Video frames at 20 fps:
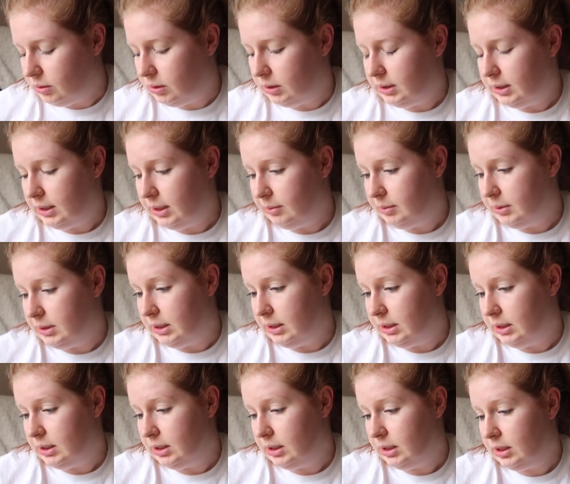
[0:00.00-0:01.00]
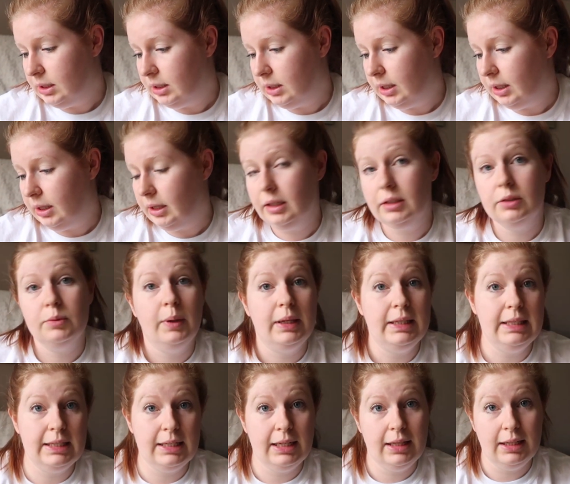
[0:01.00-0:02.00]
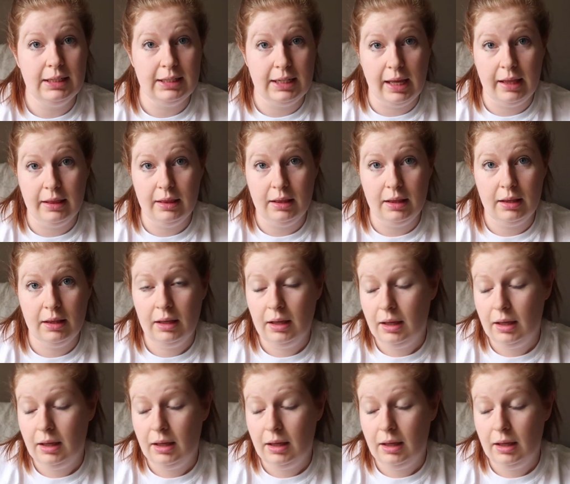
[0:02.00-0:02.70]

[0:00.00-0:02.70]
what time is it? It is Wednesday the 10th